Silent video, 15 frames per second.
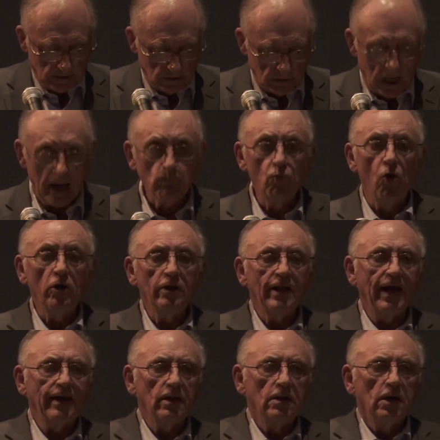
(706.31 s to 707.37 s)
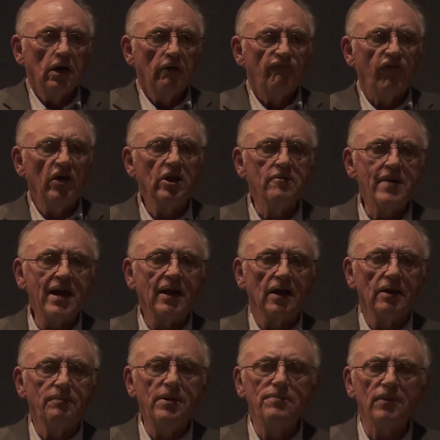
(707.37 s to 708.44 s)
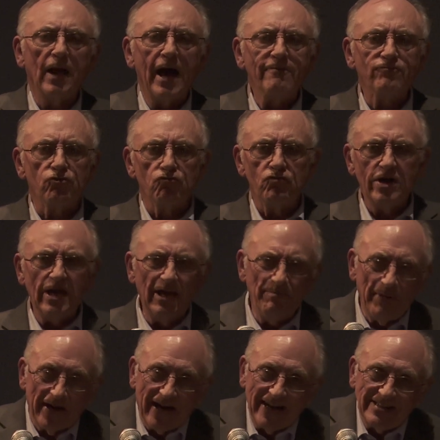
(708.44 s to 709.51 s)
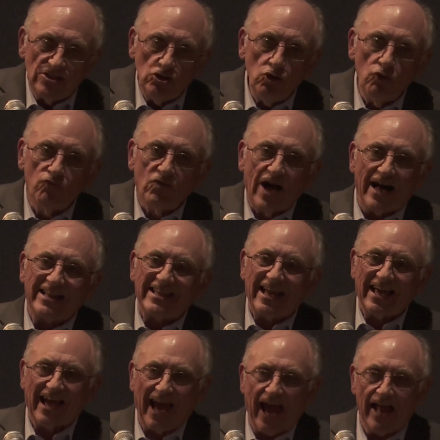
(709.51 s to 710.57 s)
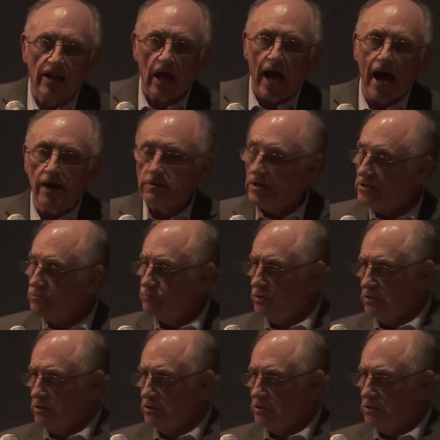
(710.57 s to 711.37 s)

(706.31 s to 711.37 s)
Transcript: And one that fundamentally people have to read, because you've got to get at, as